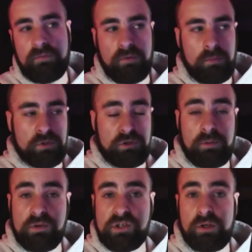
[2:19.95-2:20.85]
from
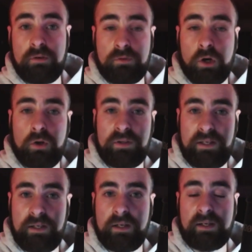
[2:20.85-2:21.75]
streamers that have got
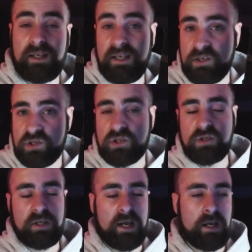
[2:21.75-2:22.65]
the keys to
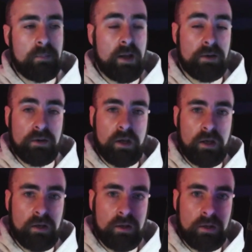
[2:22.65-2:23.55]
the game and
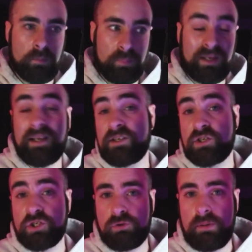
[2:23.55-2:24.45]
an ability to
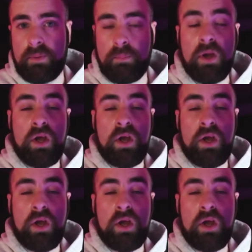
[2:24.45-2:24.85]
stream them